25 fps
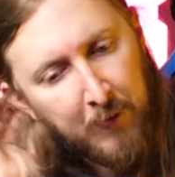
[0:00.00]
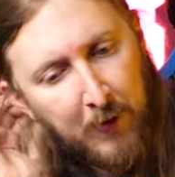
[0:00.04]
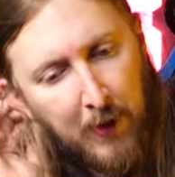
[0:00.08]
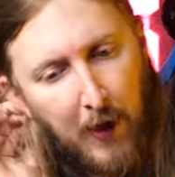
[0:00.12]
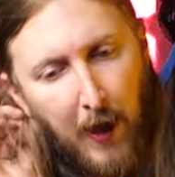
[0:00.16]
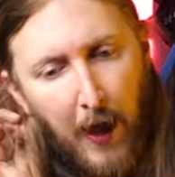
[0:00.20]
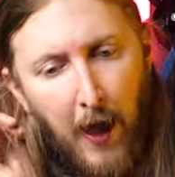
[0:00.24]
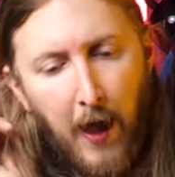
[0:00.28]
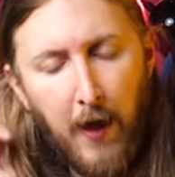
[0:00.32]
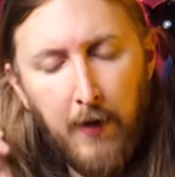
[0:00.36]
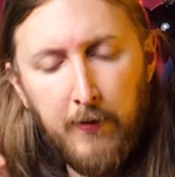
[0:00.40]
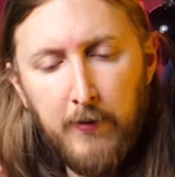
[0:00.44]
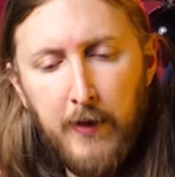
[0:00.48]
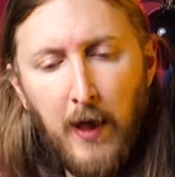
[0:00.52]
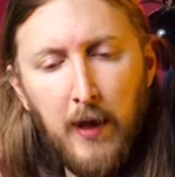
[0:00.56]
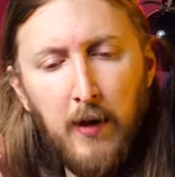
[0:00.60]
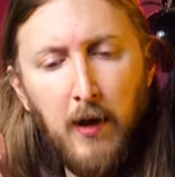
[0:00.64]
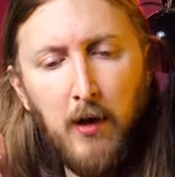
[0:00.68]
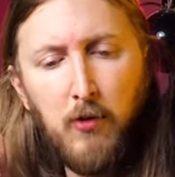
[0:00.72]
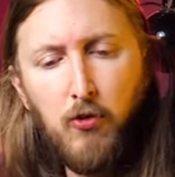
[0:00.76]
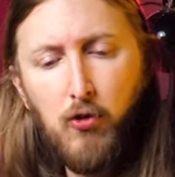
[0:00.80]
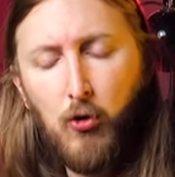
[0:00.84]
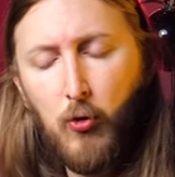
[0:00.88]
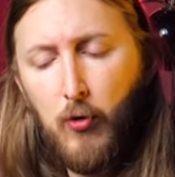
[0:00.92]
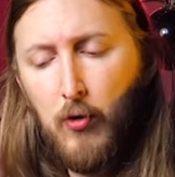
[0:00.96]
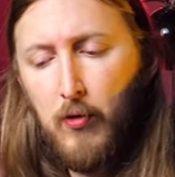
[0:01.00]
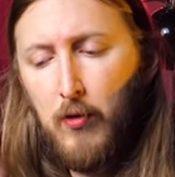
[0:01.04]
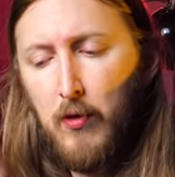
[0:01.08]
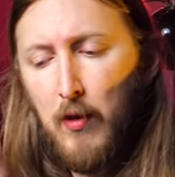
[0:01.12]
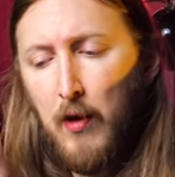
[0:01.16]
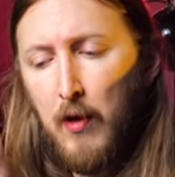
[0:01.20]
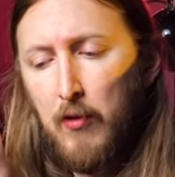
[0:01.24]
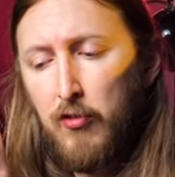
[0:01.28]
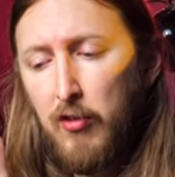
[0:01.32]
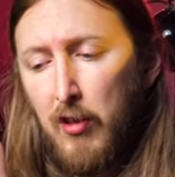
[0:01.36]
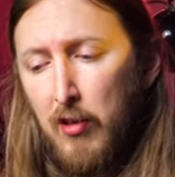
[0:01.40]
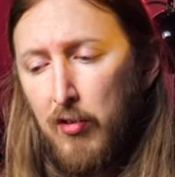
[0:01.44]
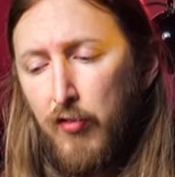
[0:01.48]
And then I joined
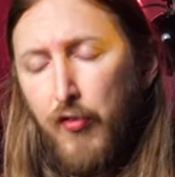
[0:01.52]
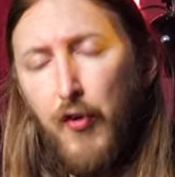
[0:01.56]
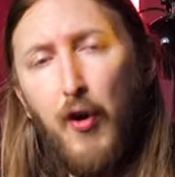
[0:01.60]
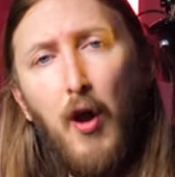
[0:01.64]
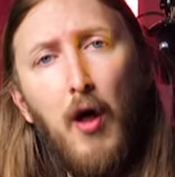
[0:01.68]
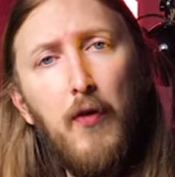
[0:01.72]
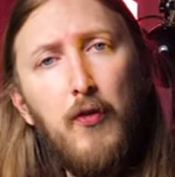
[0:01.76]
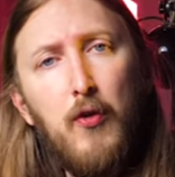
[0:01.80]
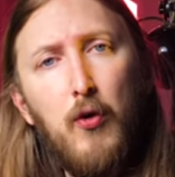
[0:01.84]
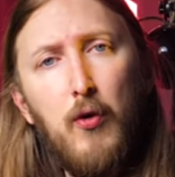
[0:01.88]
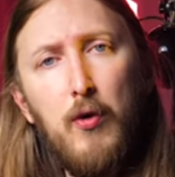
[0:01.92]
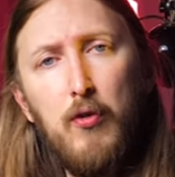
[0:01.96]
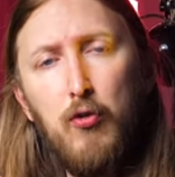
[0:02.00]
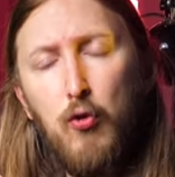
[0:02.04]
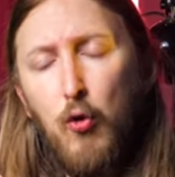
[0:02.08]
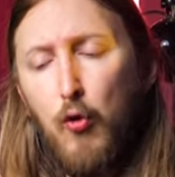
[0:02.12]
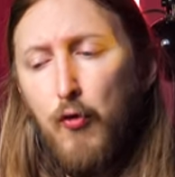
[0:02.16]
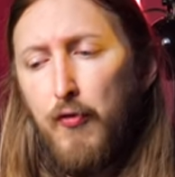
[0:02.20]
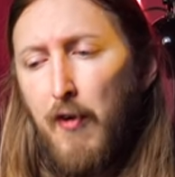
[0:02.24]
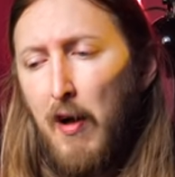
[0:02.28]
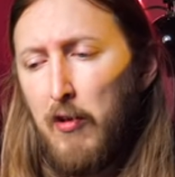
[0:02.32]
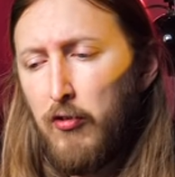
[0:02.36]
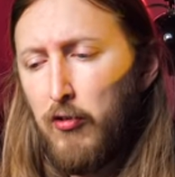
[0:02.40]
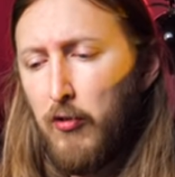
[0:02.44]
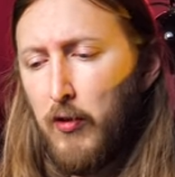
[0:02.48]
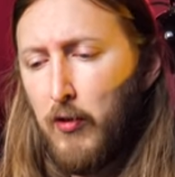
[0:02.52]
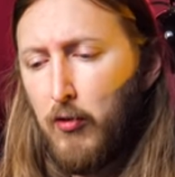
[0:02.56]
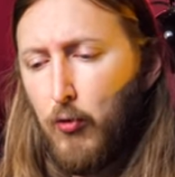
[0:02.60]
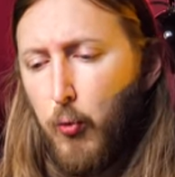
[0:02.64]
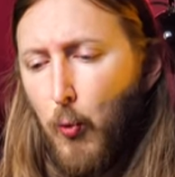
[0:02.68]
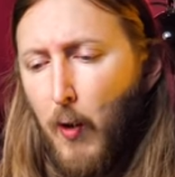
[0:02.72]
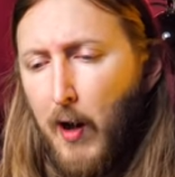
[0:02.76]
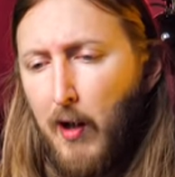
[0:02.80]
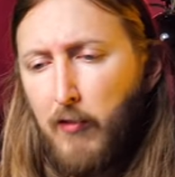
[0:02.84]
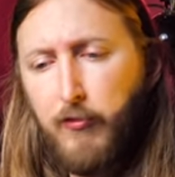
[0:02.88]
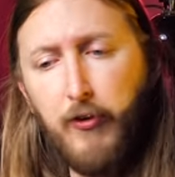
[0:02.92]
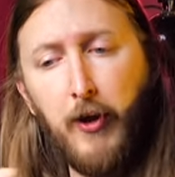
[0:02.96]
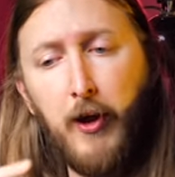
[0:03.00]
6 Feet Under in
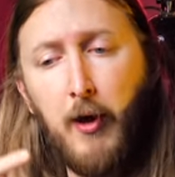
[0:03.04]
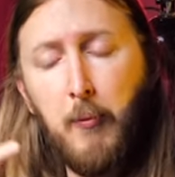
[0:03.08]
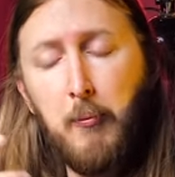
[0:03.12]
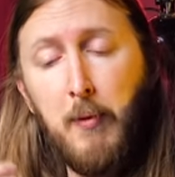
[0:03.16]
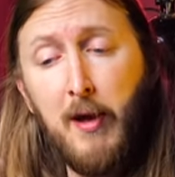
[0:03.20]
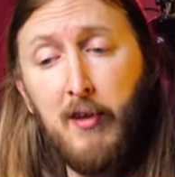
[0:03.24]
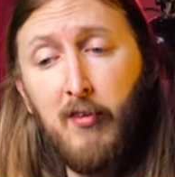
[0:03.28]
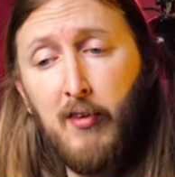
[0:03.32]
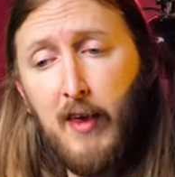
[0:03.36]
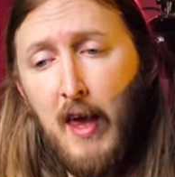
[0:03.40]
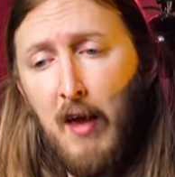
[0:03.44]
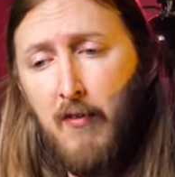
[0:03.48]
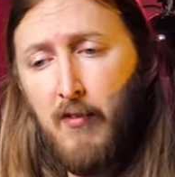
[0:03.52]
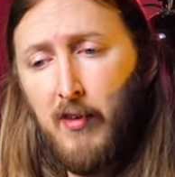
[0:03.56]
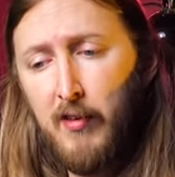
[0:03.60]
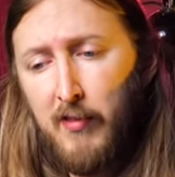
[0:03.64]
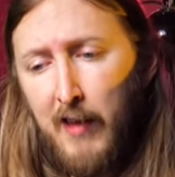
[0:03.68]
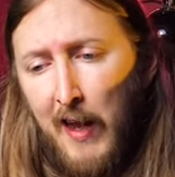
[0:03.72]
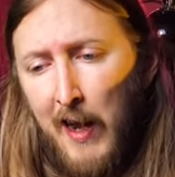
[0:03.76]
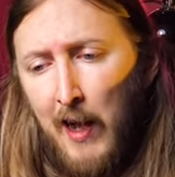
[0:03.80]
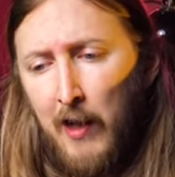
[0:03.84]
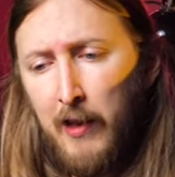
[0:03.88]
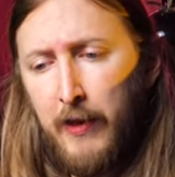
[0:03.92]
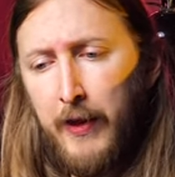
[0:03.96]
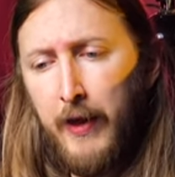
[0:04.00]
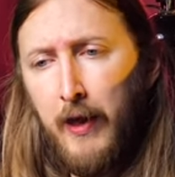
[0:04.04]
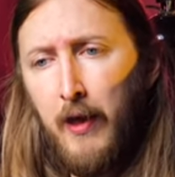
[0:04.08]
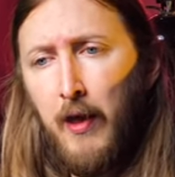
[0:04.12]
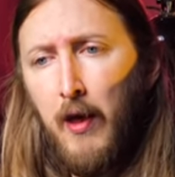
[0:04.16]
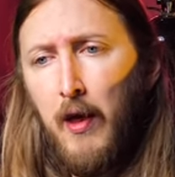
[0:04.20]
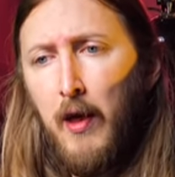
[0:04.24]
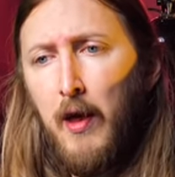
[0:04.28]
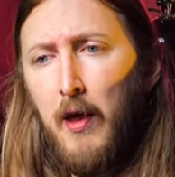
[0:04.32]
2012 when I met Kevin Talley.